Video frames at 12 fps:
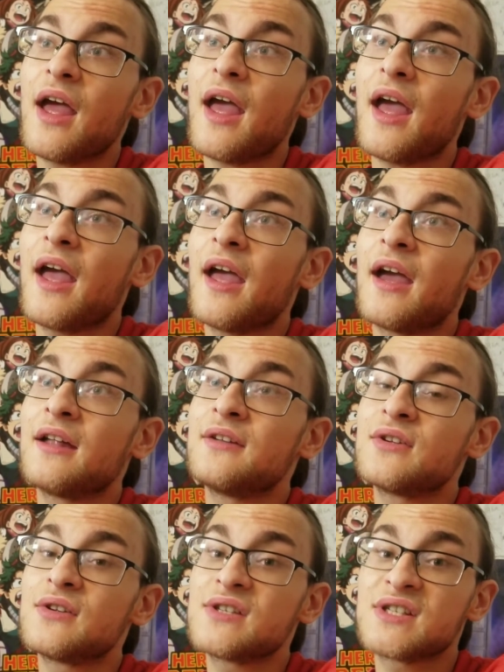
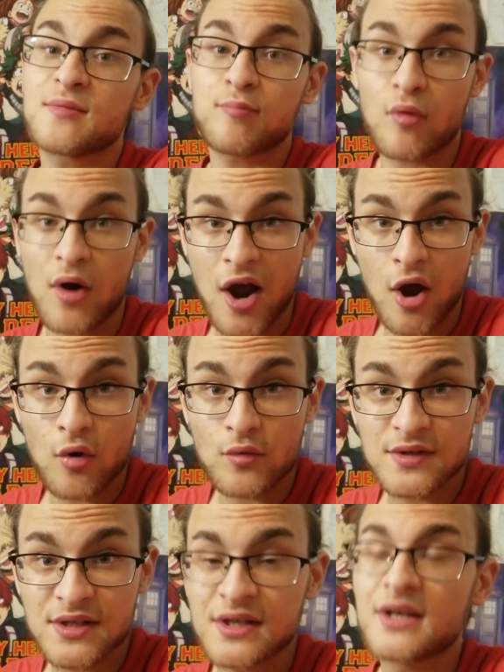and
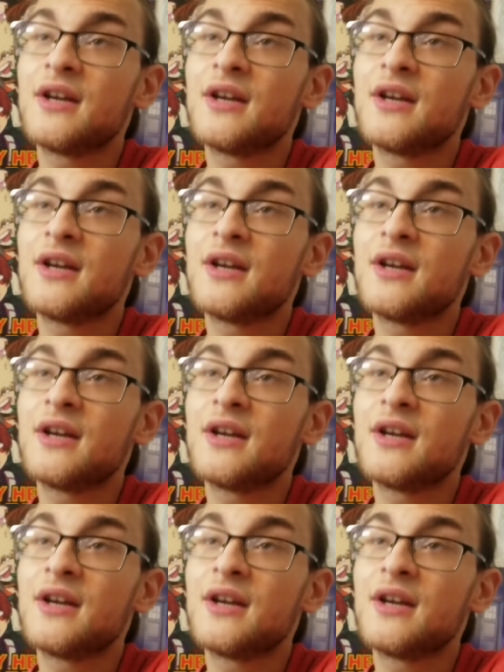Sprout